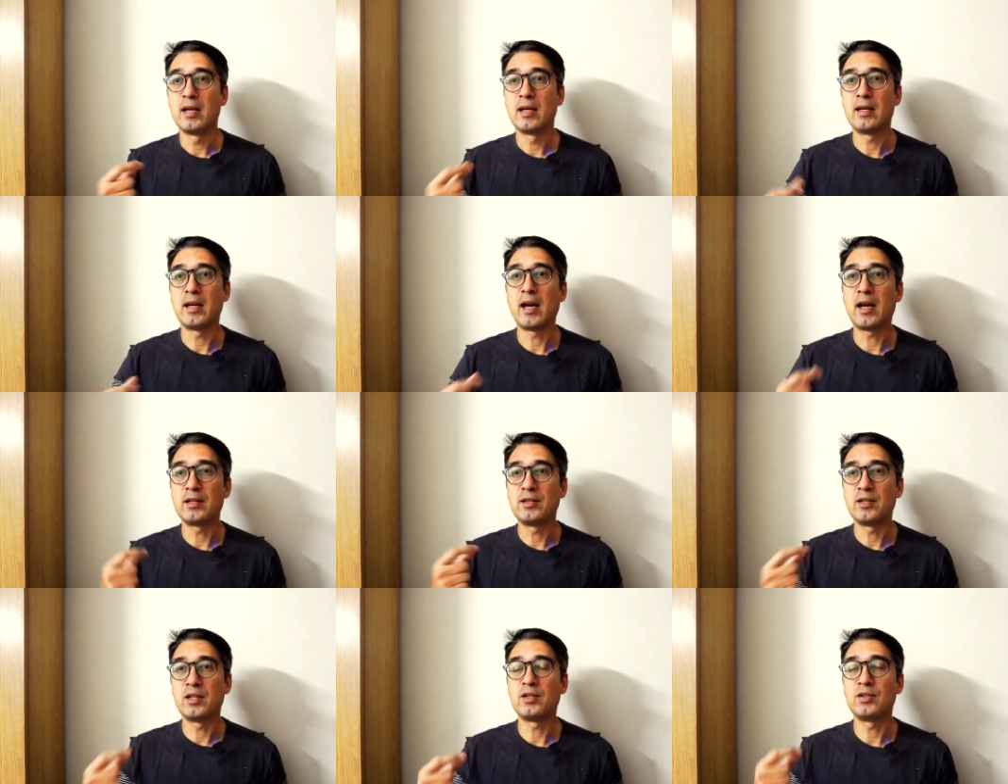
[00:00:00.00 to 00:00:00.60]

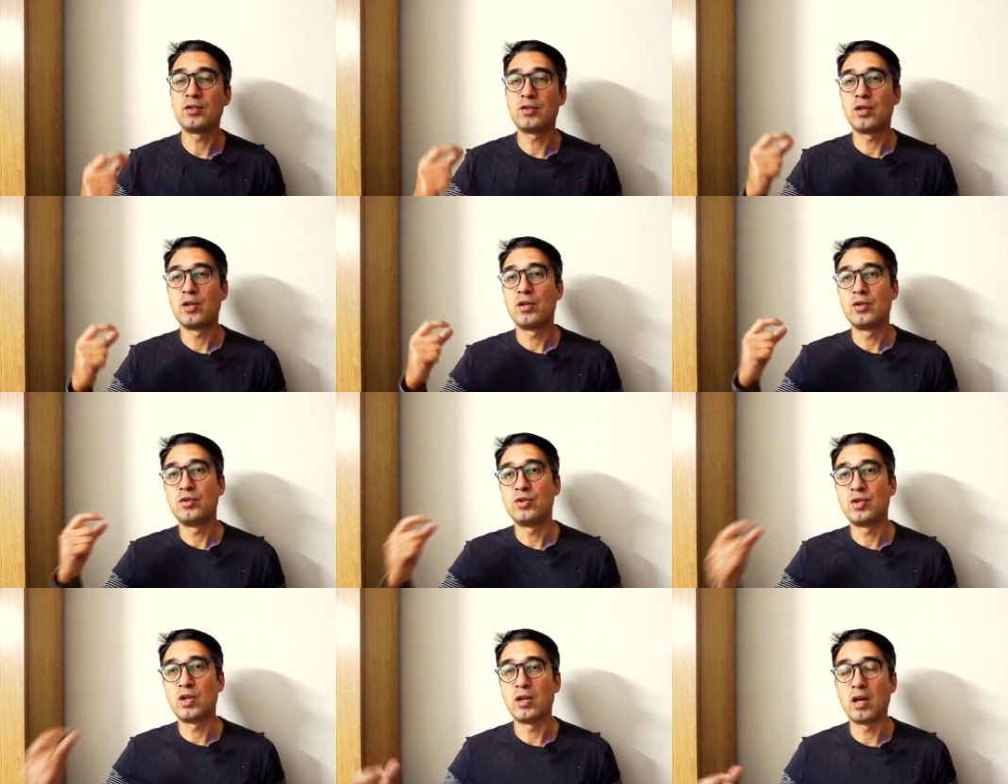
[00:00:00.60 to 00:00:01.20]
not just
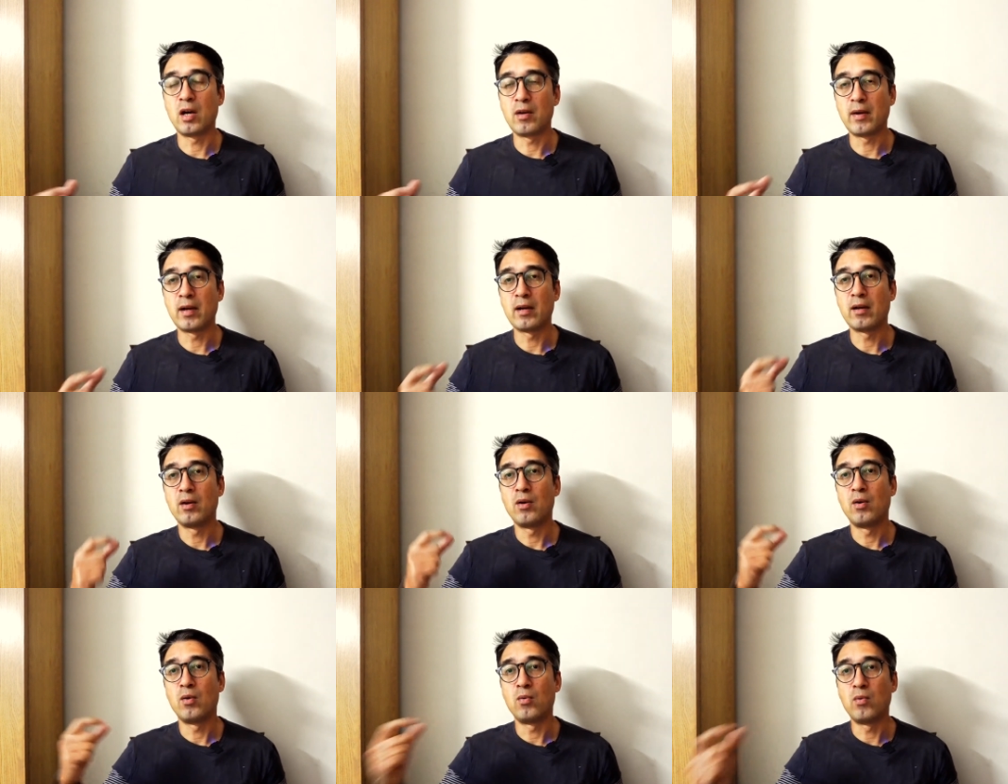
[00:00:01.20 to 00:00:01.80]
generic
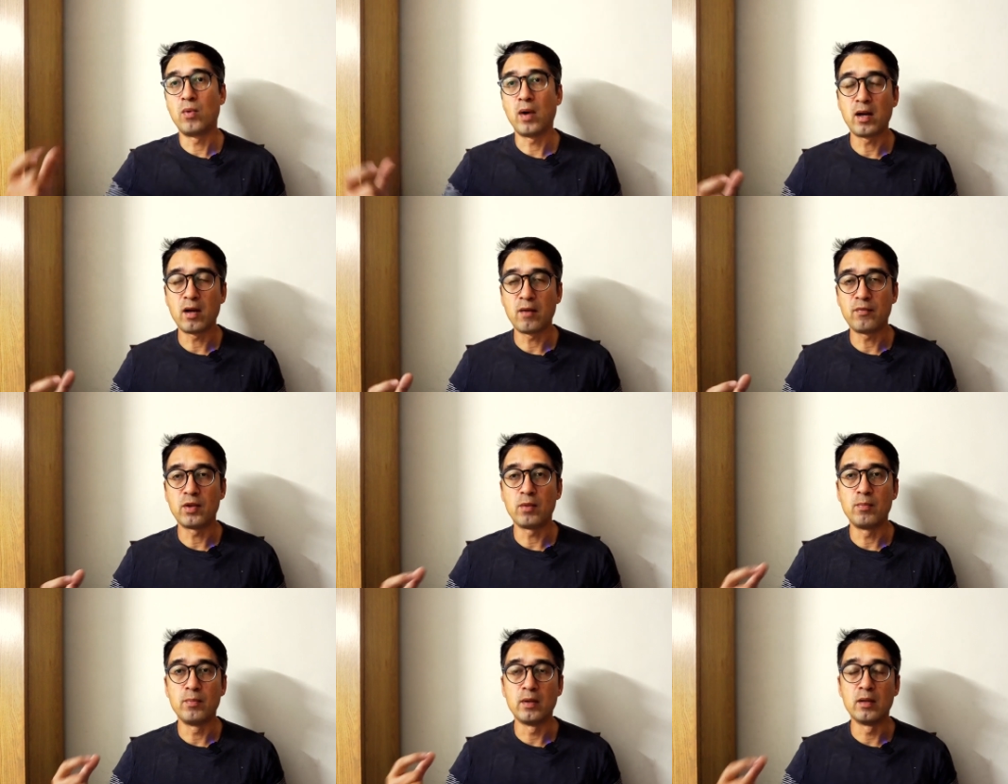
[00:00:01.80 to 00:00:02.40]

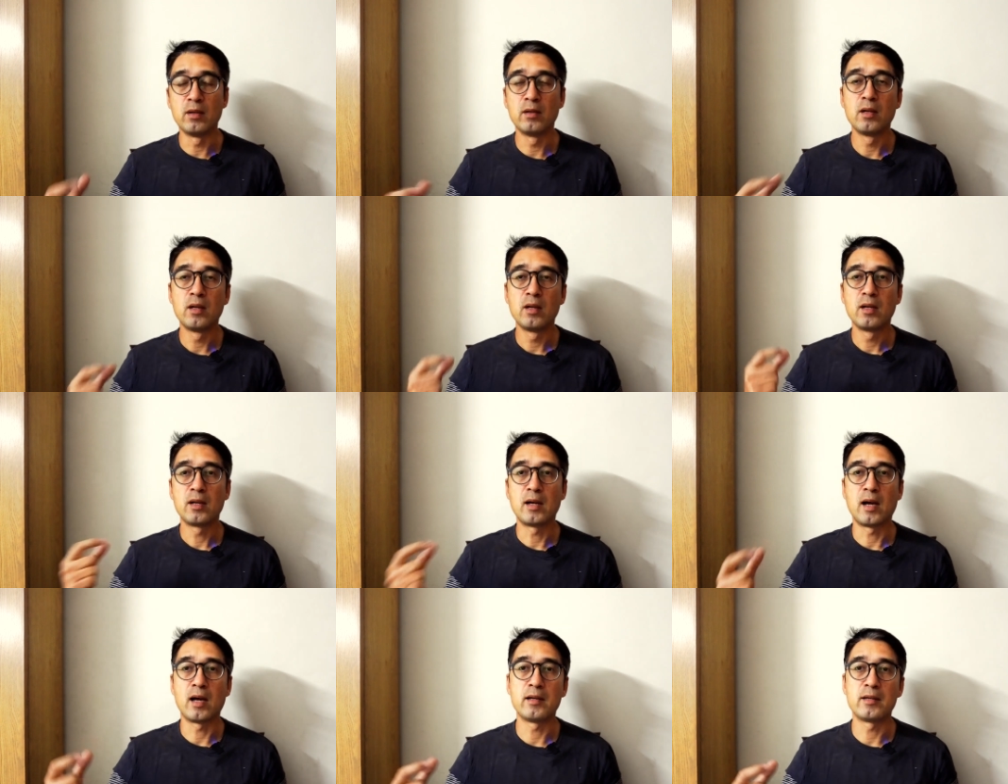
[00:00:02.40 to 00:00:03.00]
run-of-the-mill
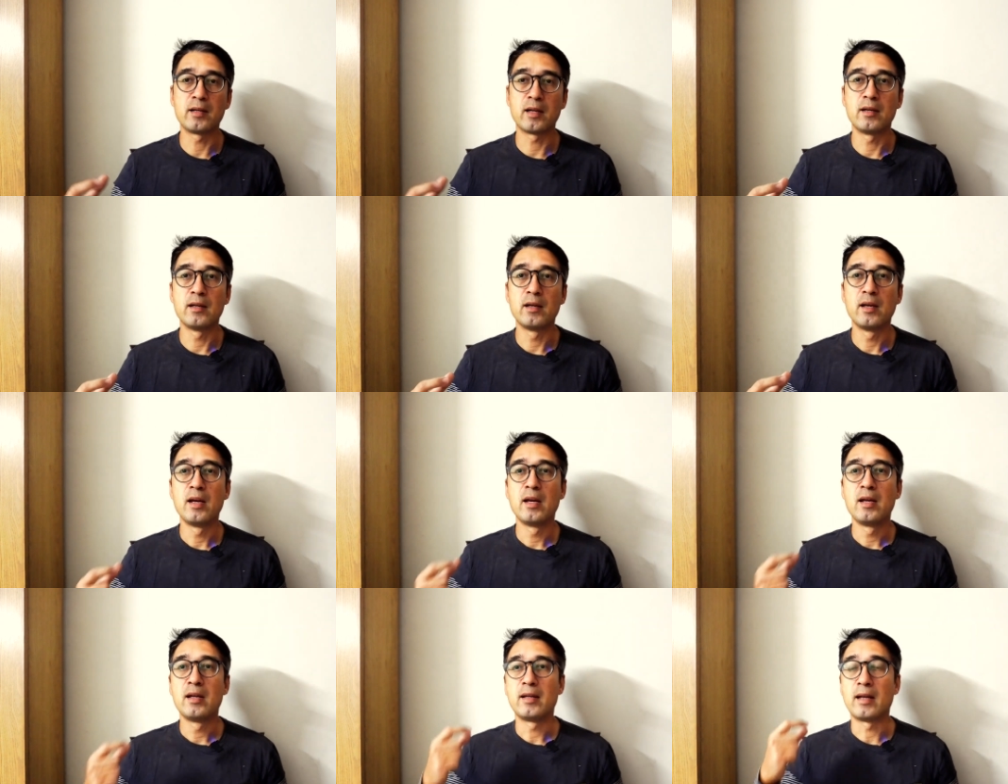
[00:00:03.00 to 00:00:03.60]
content
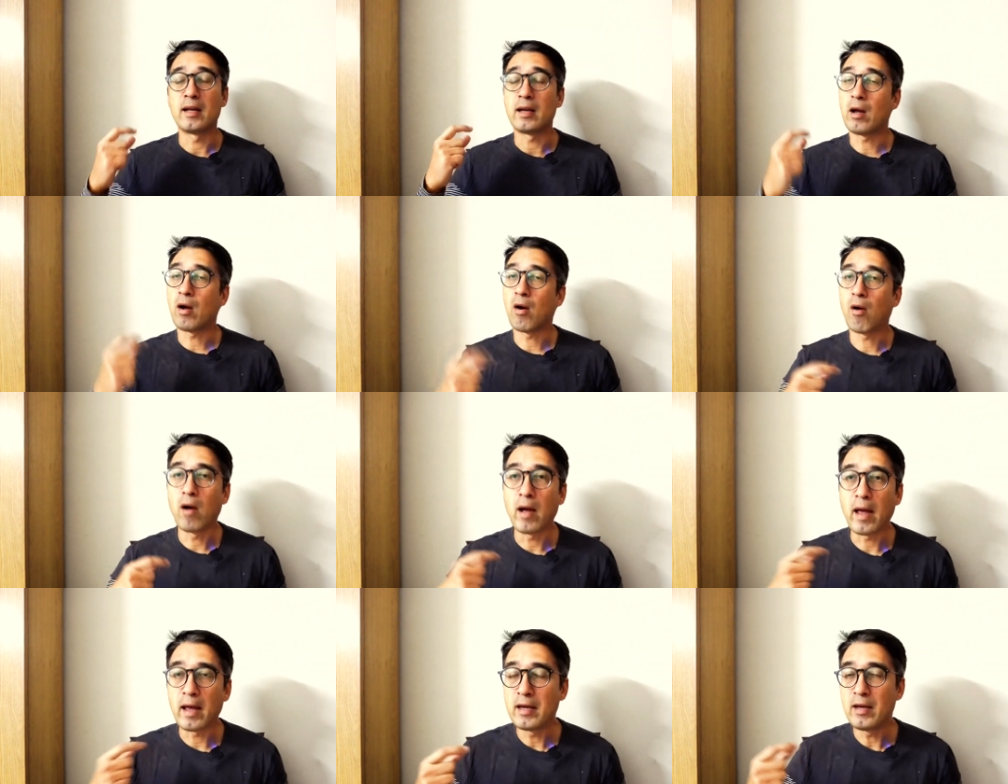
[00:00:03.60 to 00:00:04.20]
that
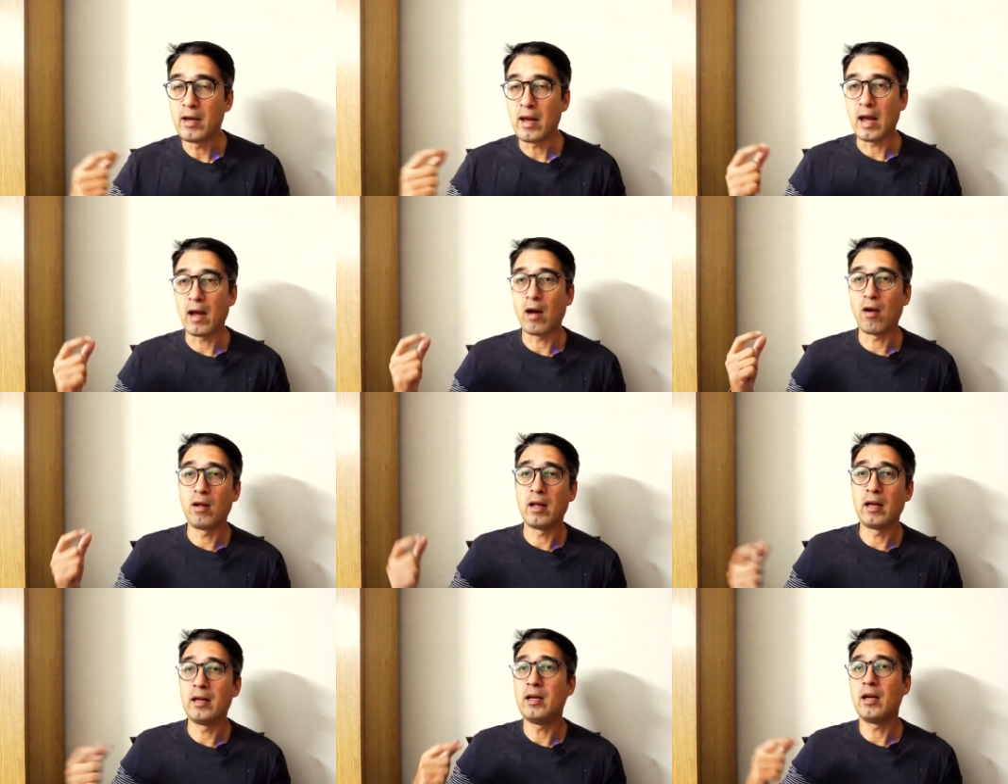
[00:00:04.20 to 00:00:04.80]
all, any,
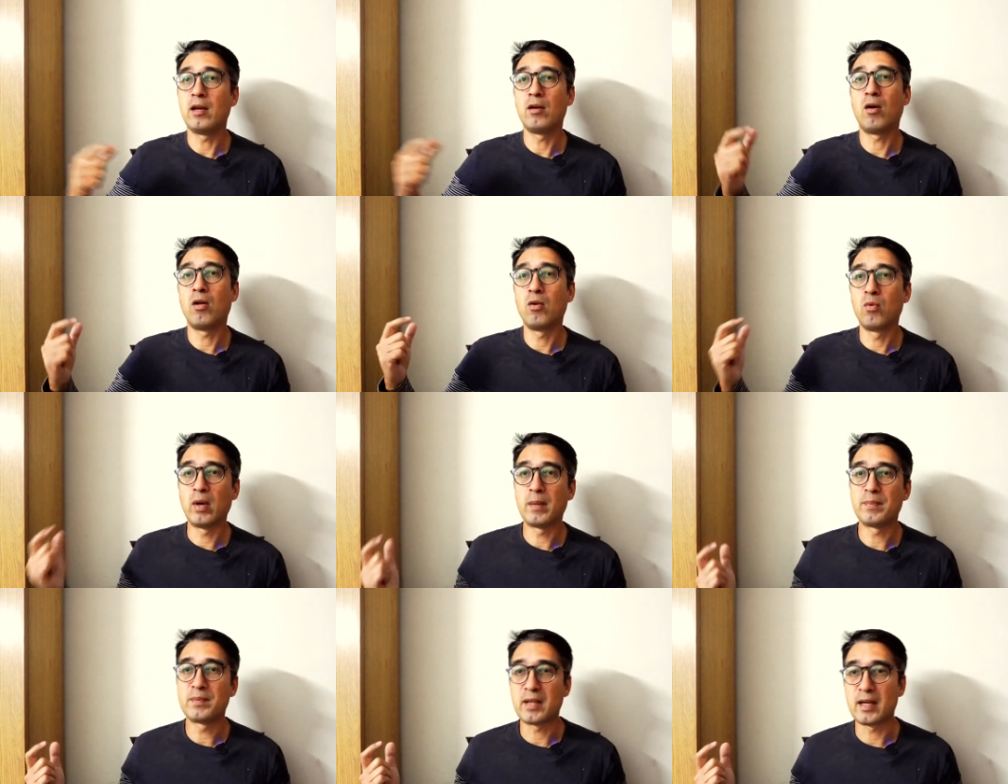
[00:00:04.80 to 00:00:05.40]
all, any and all
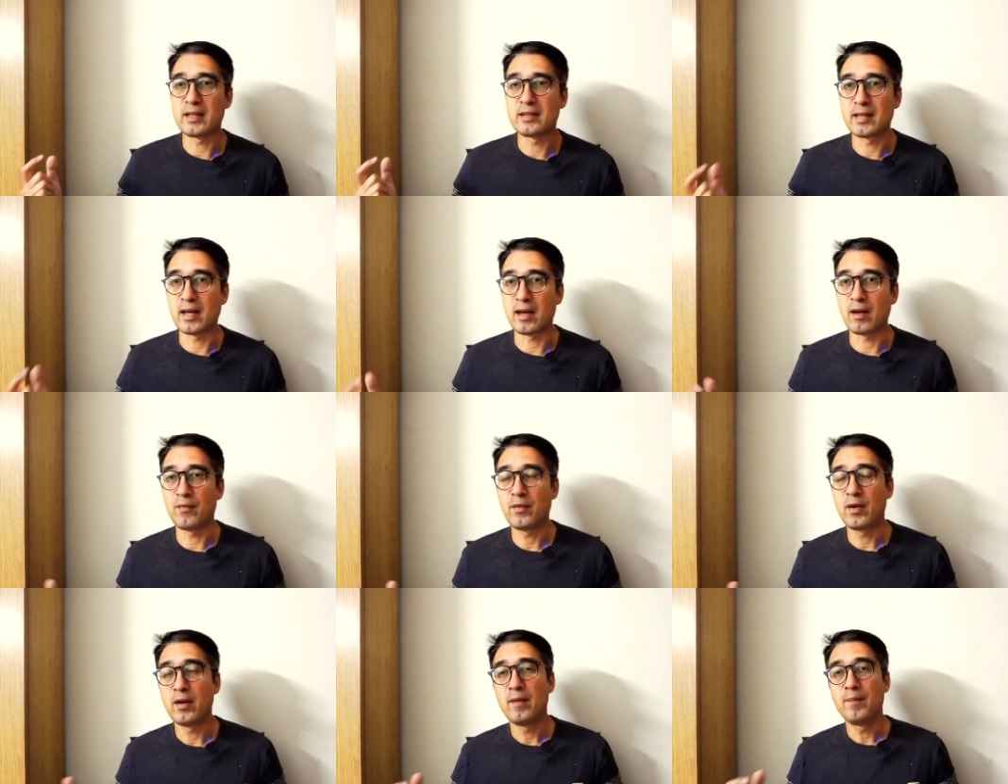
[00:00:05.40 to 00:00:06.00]
websites
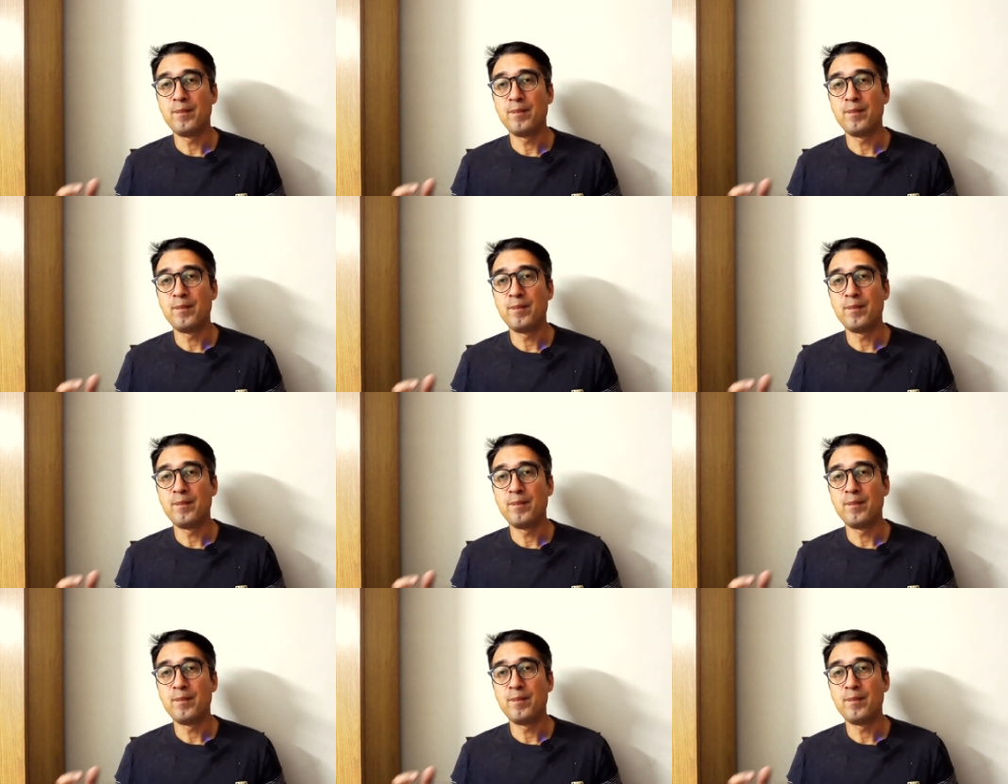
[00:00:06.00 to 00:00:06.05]
have.